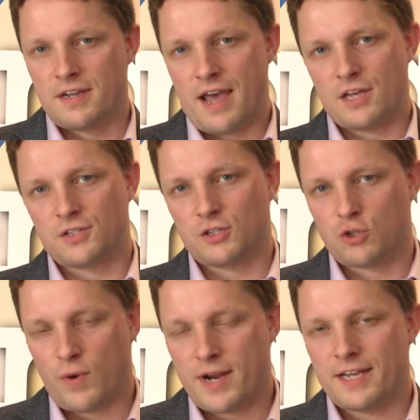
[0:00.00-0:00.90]
as
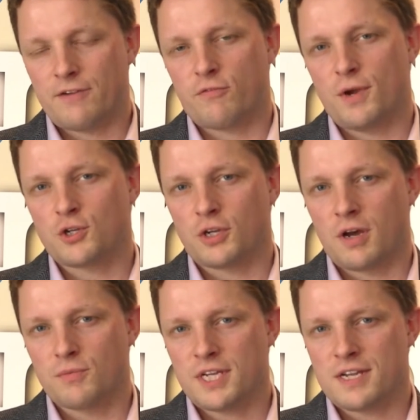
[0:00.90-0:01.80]
trading information
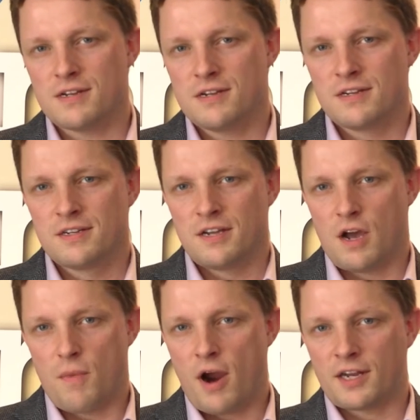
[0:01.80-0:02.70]
comes in,
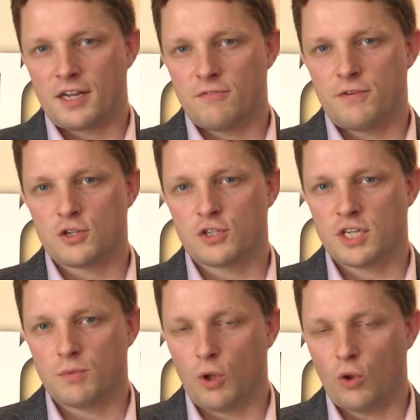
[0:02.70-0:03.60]
a market
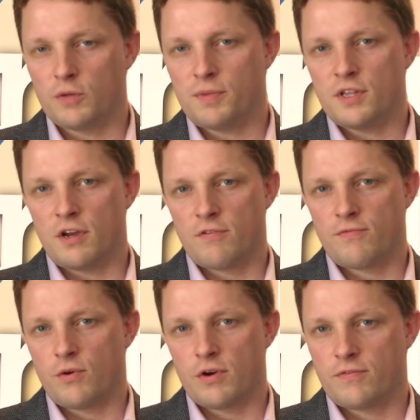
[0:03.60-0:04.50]
inefficiency will only be there
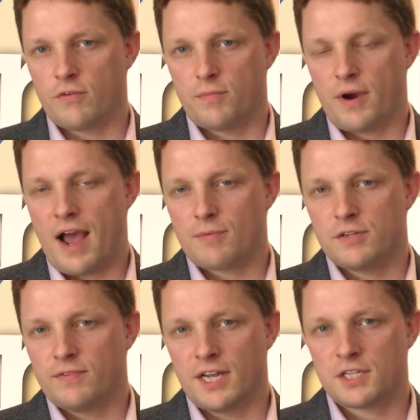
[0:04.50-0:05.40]
for, for perhaps
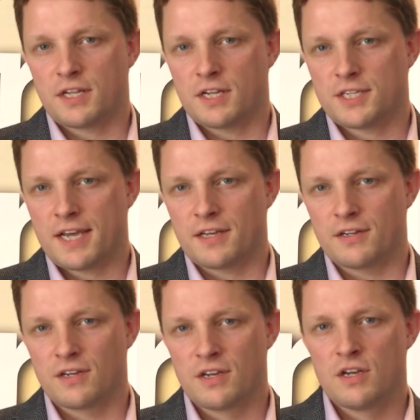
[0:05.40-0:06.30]
even less than a
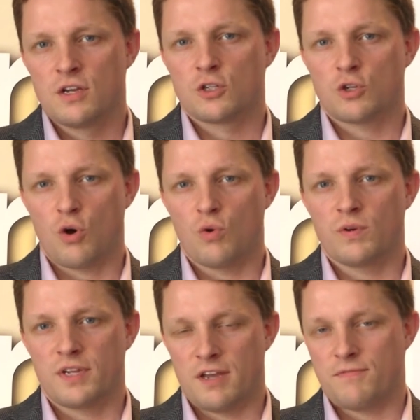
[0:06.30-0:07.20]
second. So
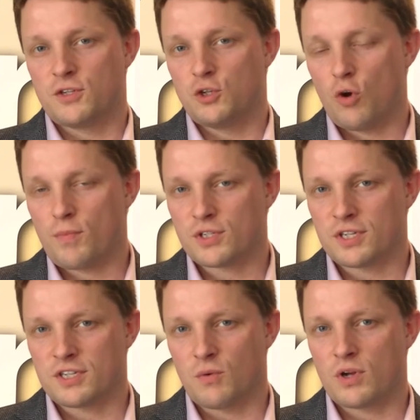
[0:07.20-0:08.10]
if it's your
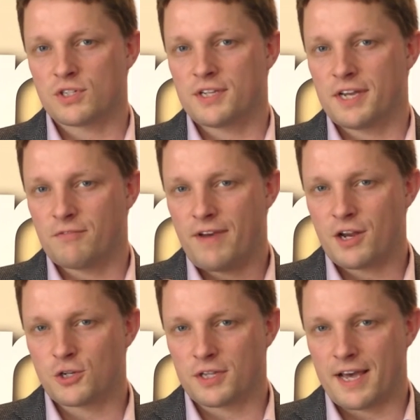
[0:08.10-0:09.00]
business that wants to take
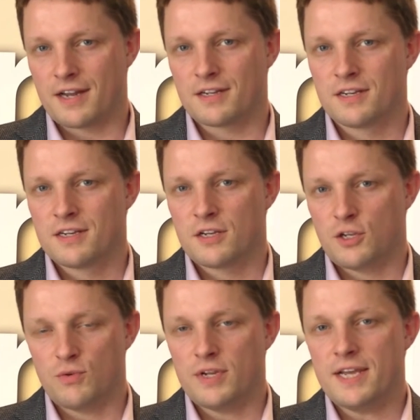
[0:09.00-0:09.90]
advantage of that,
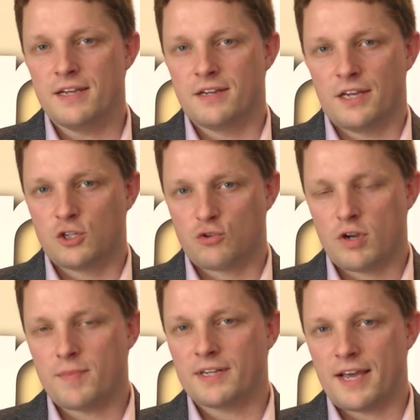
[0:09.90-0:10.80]
you need a
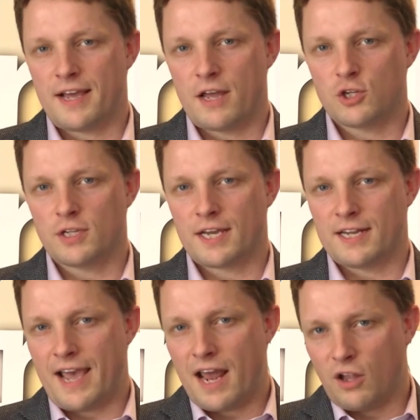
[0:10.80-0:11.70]
streaming data engine that
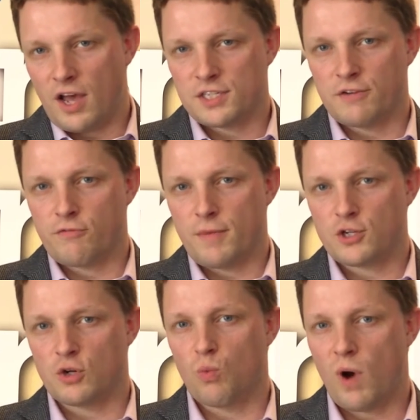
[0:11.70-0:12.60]
can analyze
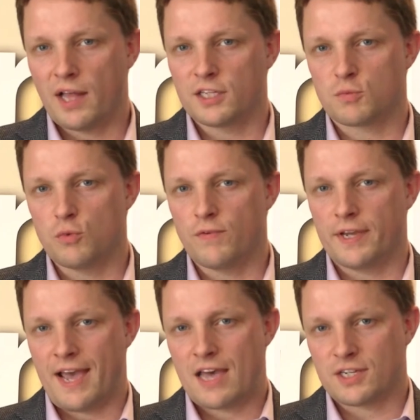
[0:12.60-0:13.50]
information while it's
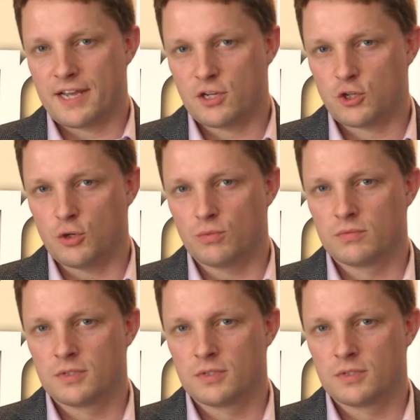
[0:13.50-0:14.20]
moving as it hits you